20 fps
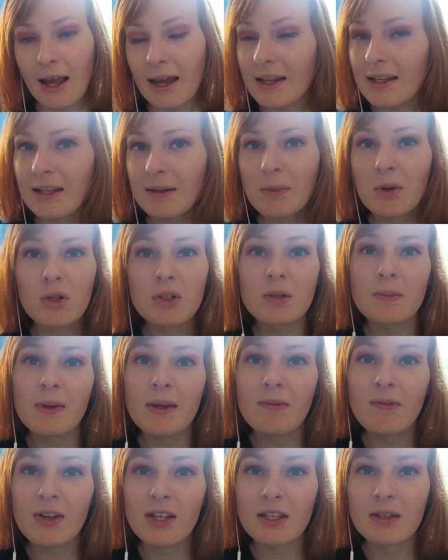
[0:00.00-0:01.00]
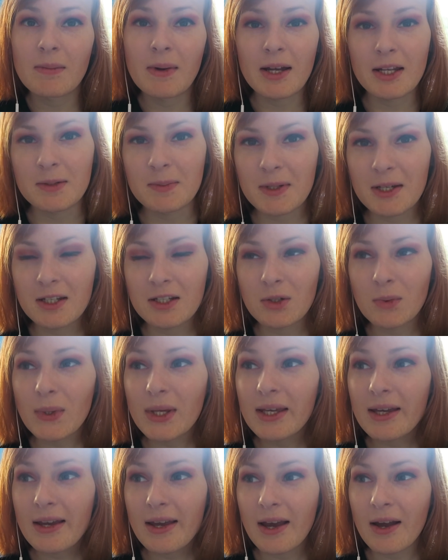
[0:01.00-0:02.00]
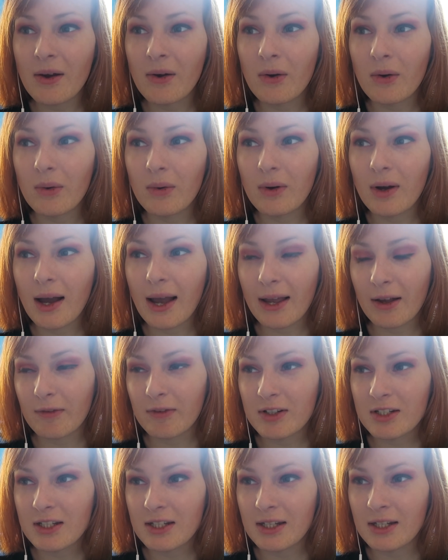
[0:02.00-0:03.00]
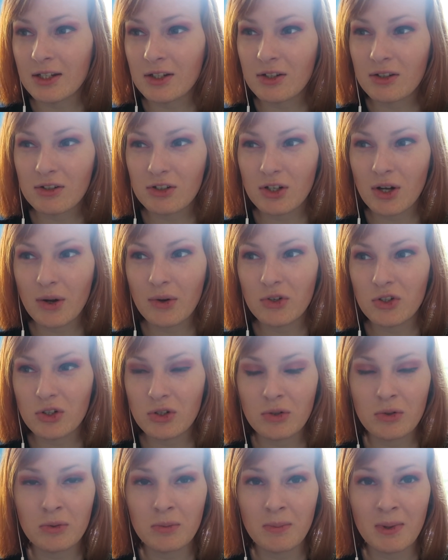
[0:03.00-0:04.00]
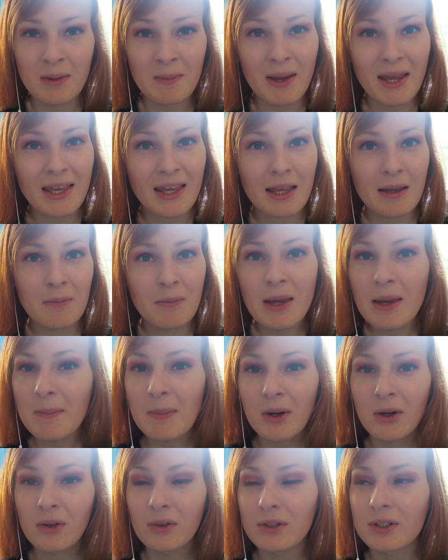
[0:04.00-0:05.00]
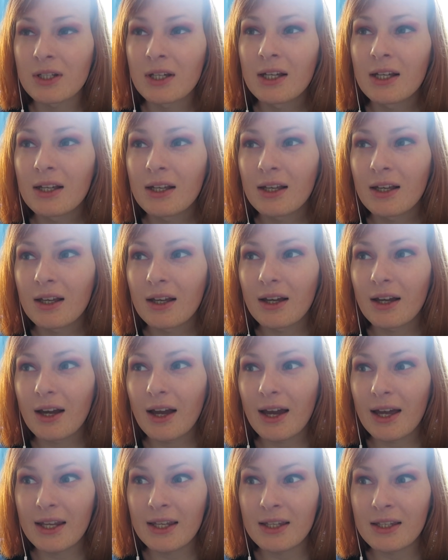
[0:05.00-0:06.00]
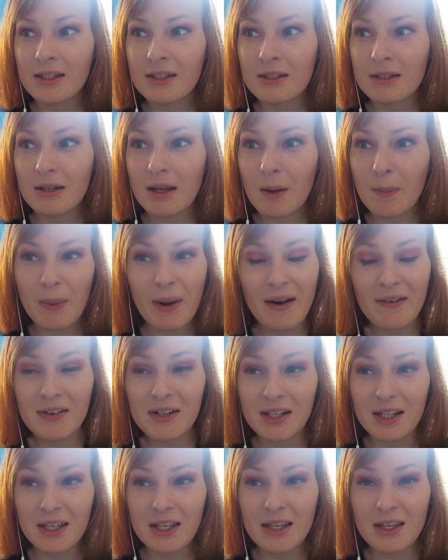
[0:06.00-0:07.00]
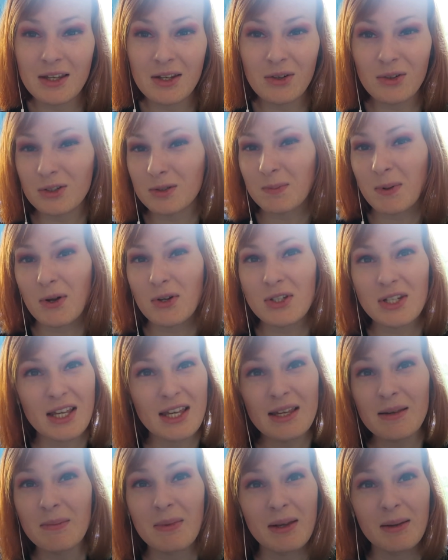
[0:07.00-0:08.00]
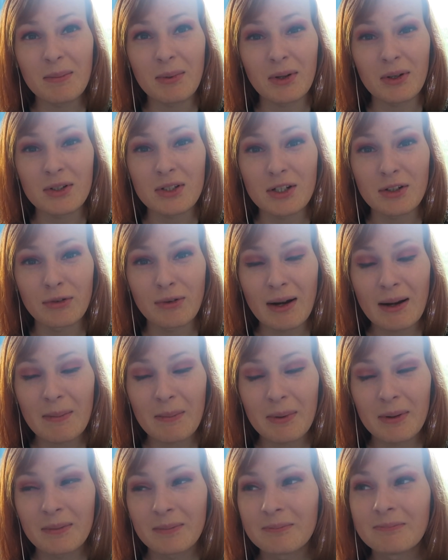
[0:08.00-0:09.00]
And I'm also being victimised because a week ago I obviously showed you me making meatballs. And apparently you're not supposed to eat meatballs in a wrap.